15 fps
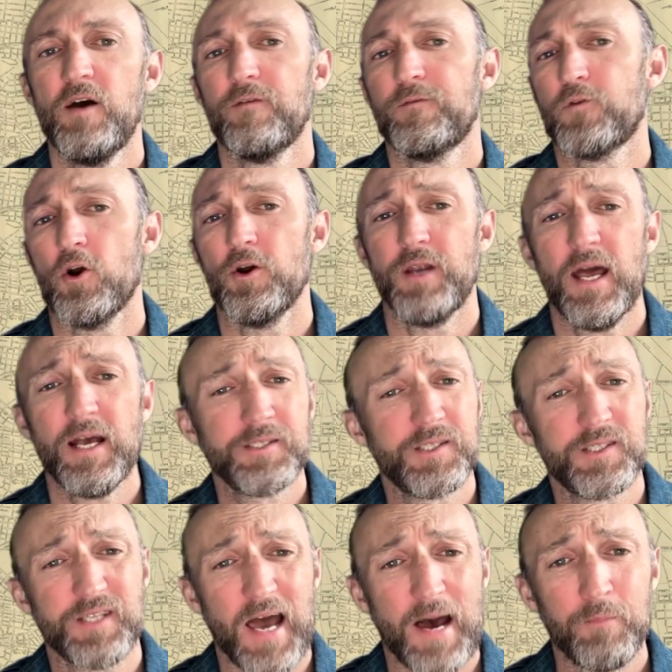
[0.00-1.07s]
For our next
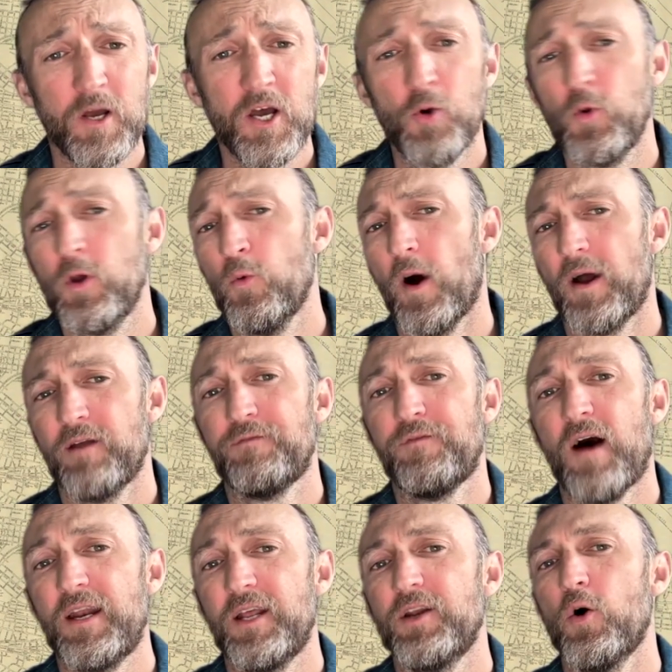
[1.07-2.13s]
step, we want to
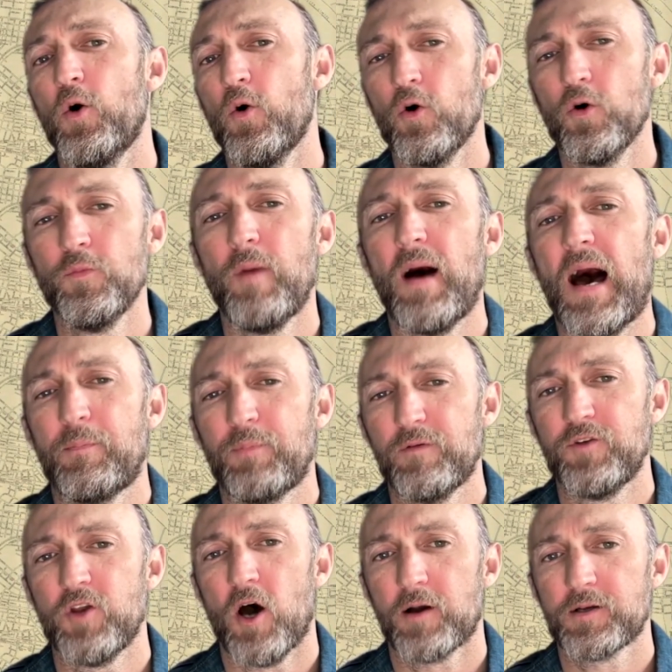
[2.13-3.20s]
find an old map of
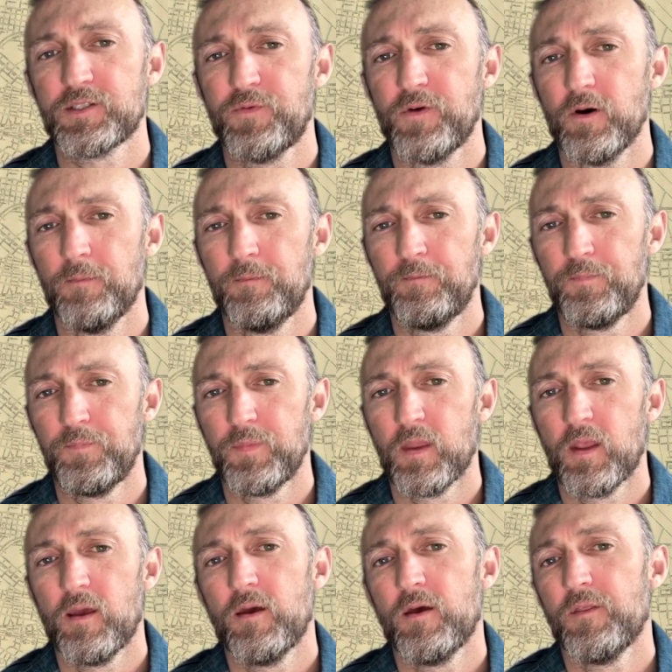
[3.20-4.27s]
Knoxville.
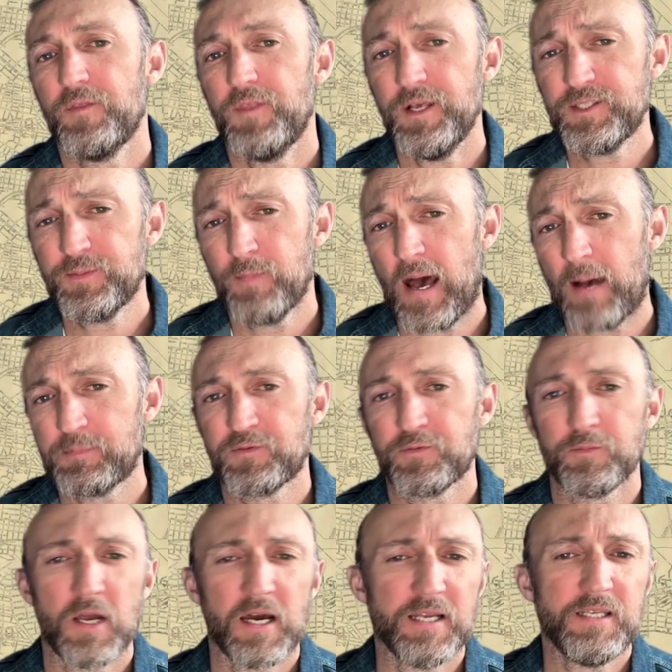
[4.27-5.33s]
This map's
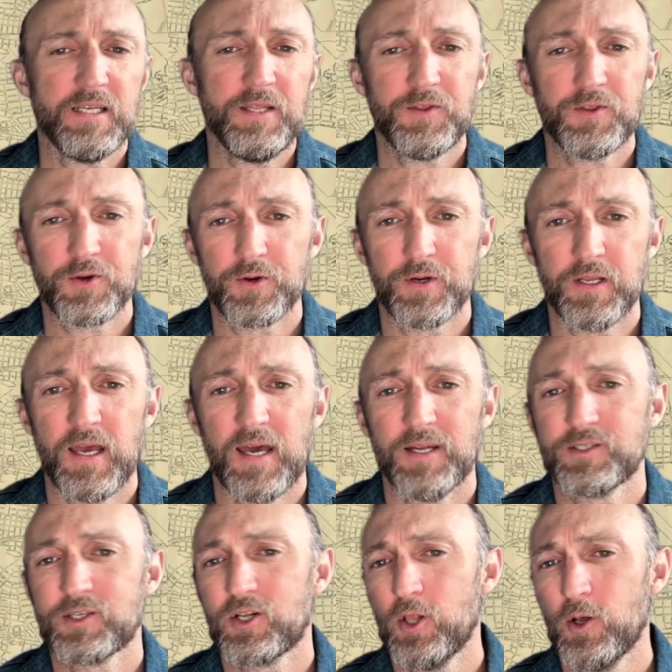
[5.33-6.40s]
from 1930 and
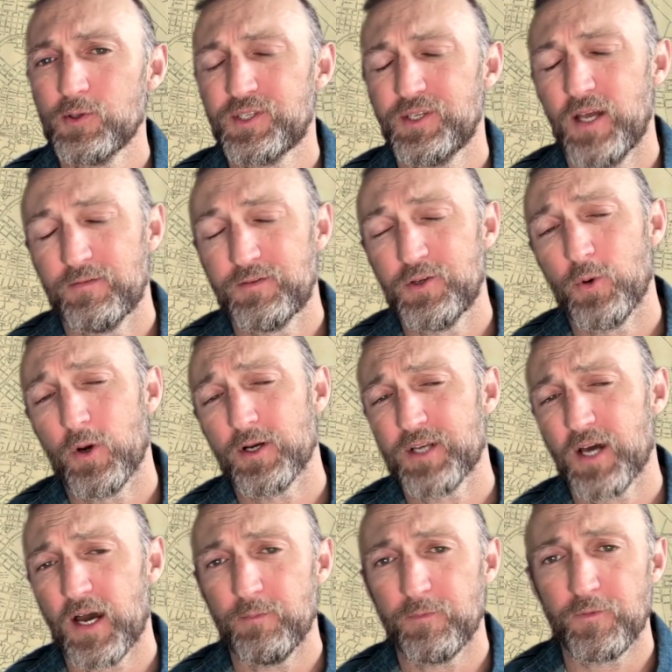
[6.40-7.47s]
is close enough to our
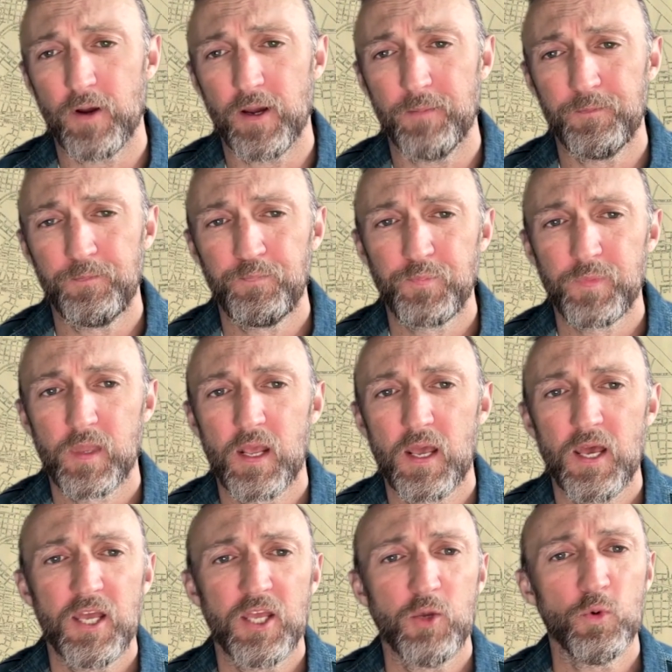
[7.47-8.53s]
time frame.
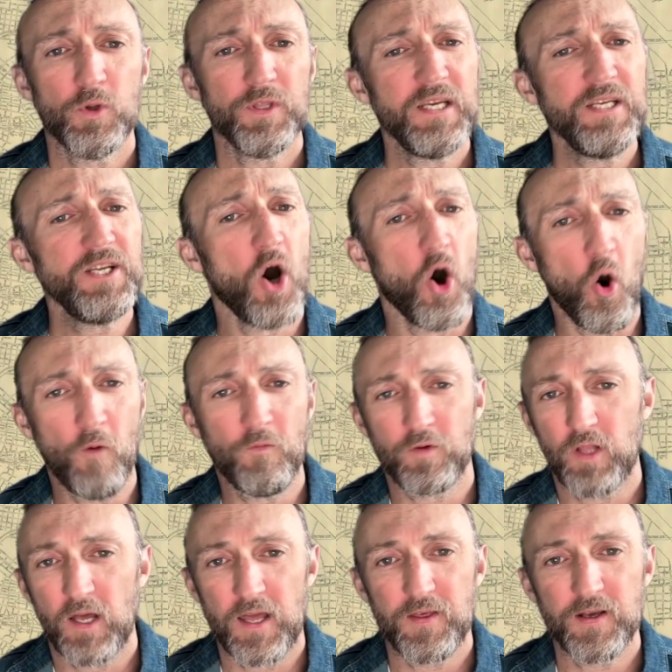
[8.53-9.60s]
You will need to
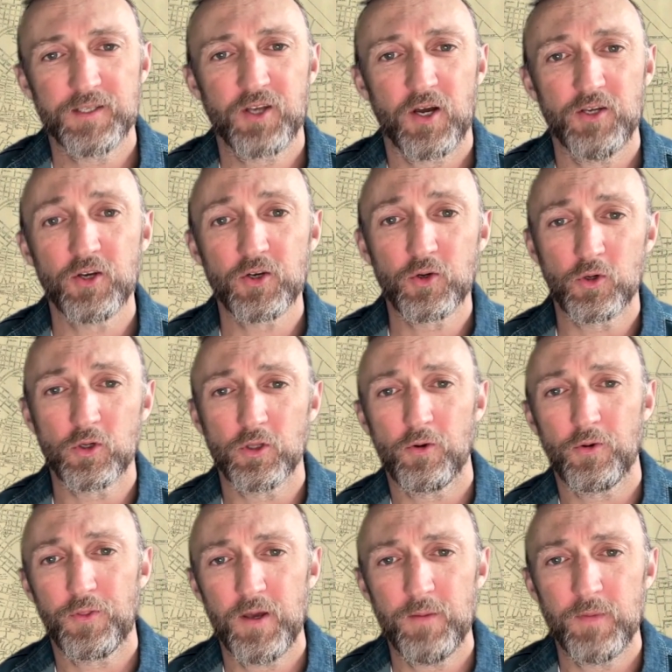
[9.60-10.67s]
overlay this on your Google
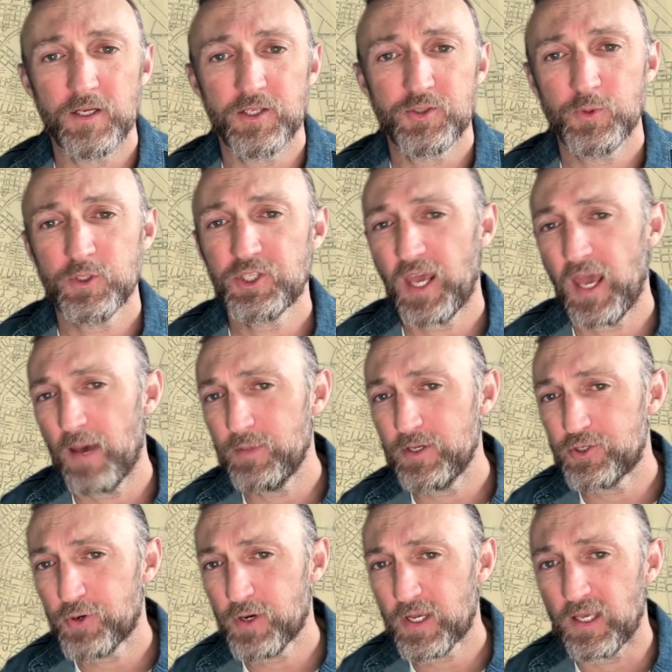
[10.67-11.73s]
Earth image, which can be
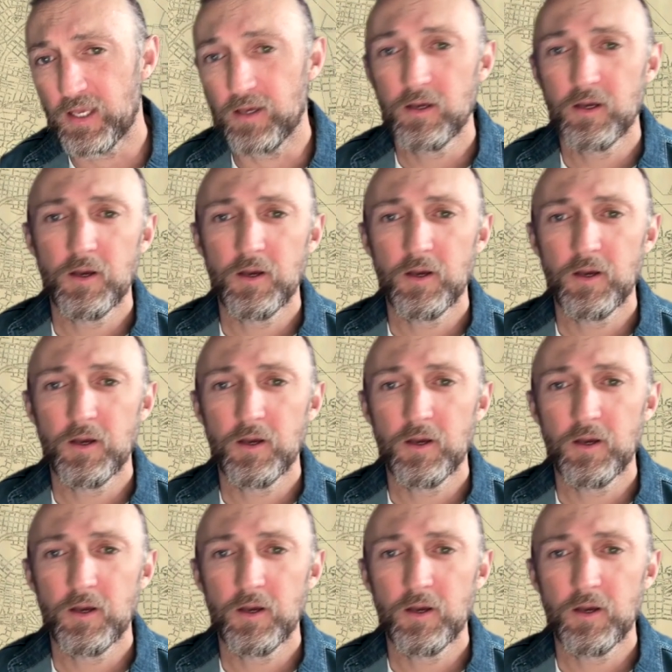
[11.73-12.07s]
tricky.